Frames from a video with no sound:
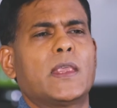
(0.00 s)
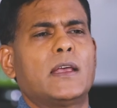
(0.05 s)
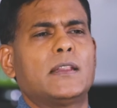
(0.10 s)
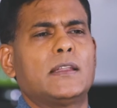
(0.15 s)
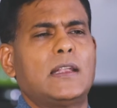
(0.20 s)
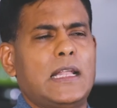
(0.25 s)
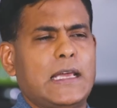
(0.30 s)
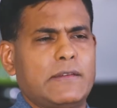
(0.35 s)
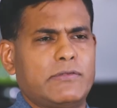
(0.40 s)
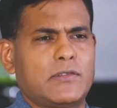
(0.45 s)

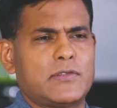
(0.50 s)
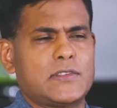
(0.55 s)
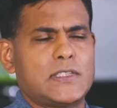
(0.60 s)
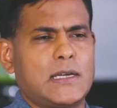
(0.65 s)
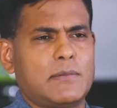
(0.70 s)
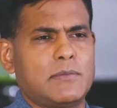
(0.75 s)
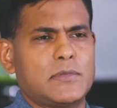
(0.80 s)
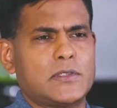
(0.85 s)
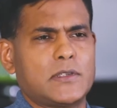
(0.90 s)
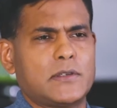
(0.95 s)
in the life of
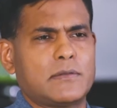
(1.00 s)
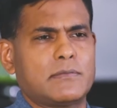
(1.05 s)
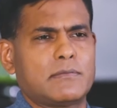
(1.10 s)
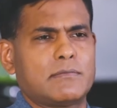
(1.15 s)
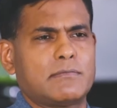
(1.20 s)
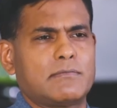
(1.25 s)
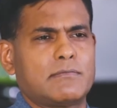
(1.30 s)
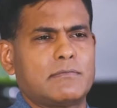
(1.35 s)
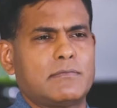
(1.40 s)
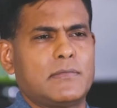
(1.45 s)
Samson.
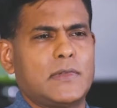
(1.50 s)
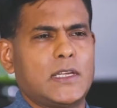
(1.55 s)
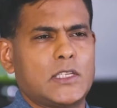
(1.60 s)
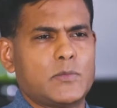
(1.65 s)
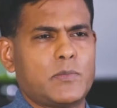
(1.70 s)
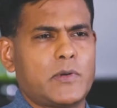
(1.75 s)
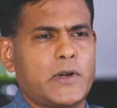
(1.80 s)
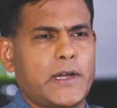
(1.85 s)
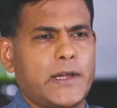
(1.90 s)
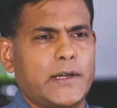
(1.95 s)

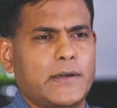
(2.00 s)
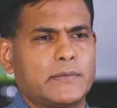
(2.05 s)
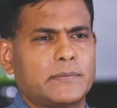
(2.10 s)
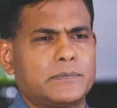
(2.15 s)
Let's pray.